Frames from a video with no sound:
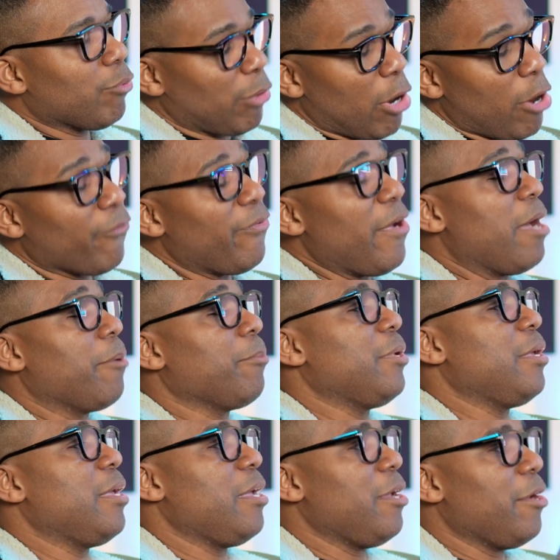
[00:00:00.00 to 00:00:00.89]
her
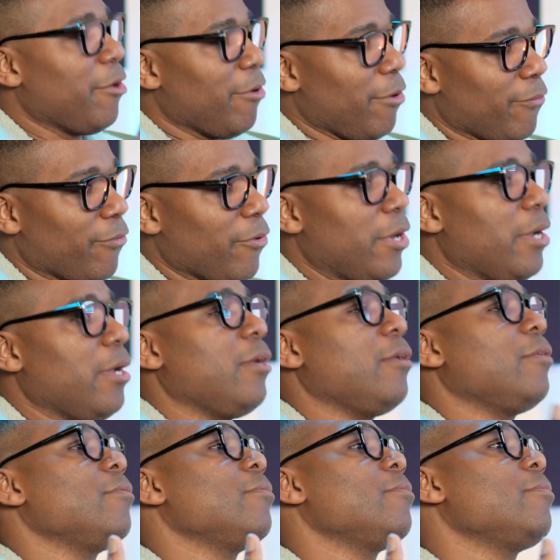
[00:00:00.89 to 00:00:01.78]
family, her
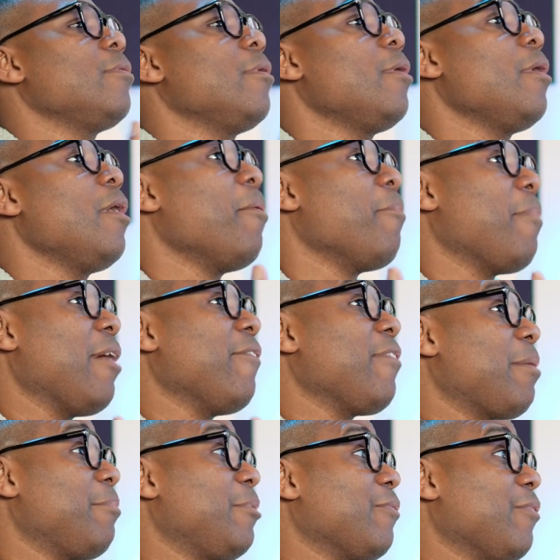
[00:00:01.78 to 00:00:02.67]
friends, my
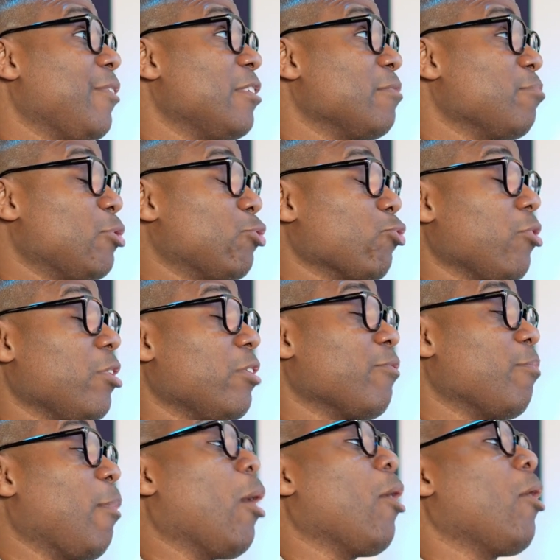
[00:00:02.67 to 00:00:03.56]
family and friends, majority
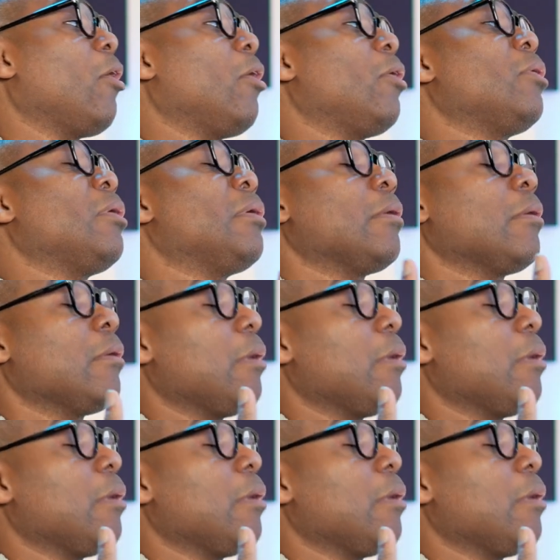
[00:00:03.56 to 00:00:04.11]
of them are